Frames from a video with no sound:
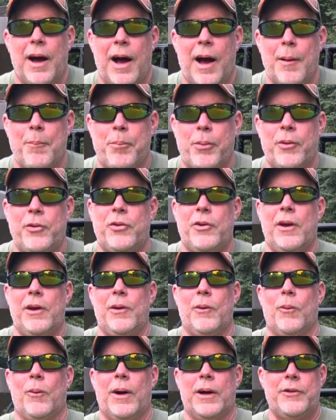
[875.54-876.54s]
I appreciate
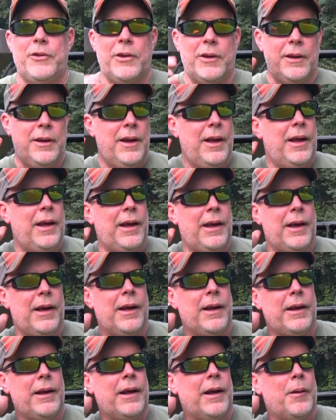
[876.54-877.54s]
you watching,
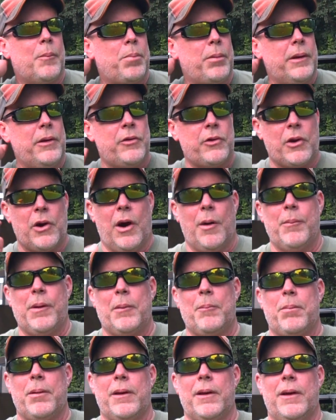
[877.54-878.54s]
and please
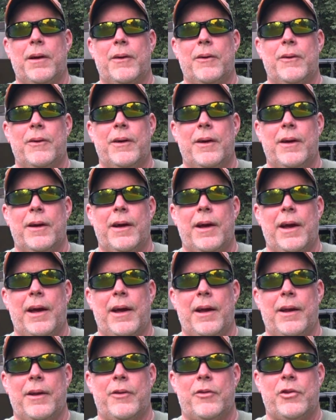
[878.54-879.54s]
comment below
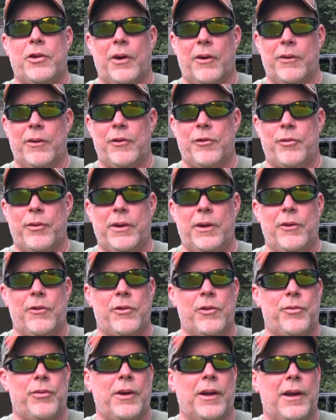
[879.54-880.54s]
and share these
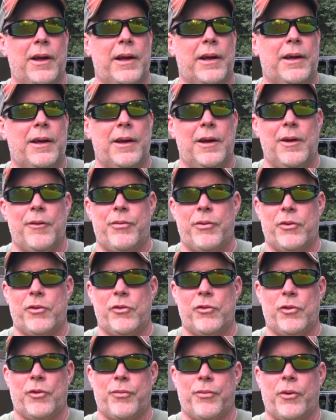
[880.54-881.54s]
videos if you like. If this
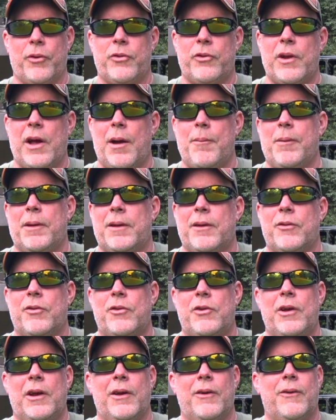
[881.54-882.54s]
is your first time at this
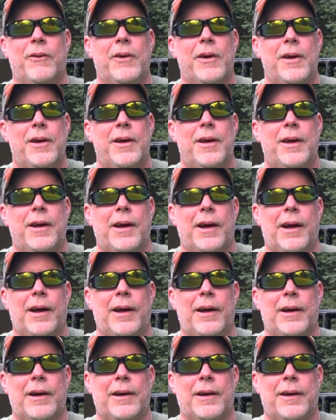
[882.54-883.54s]
channel,
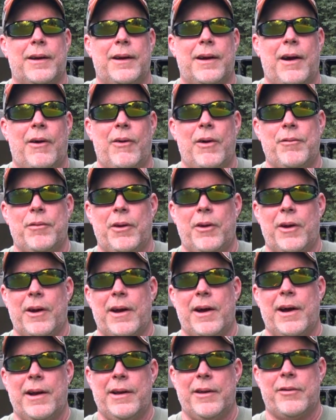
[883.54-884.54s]
I'll have a lot
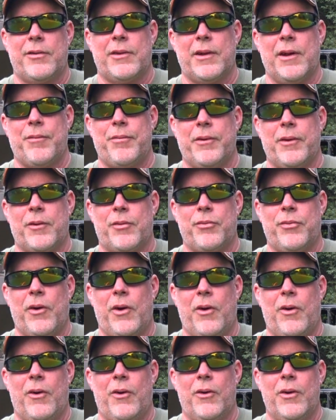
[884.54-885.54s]
of hunting stuff this
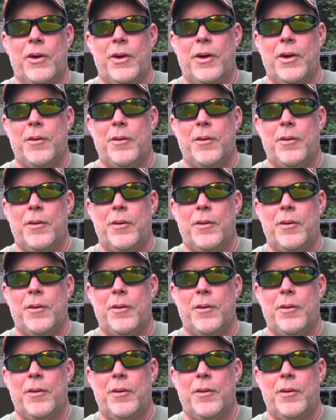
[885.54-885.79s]
fall.